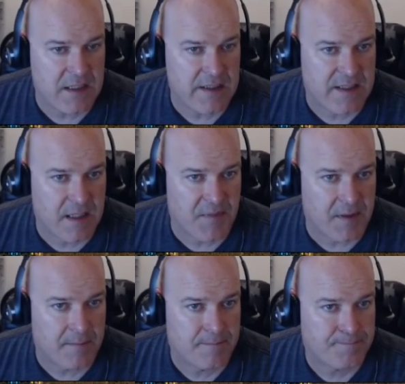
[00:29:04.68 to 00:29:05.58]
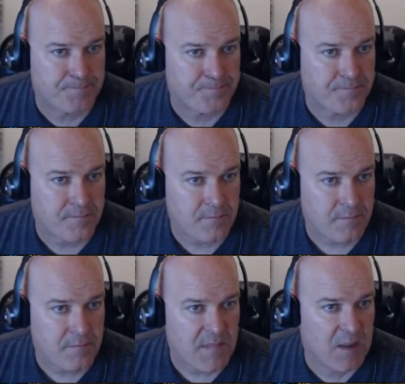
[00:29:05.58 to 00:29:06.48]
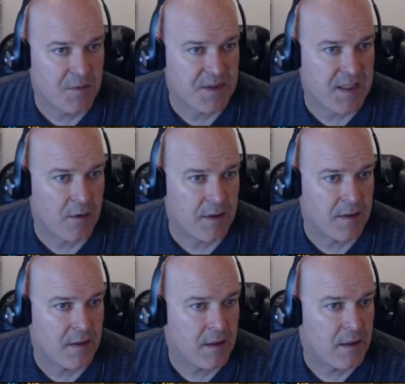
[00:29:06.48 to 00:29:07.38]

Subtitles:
he needs something. Where's he going?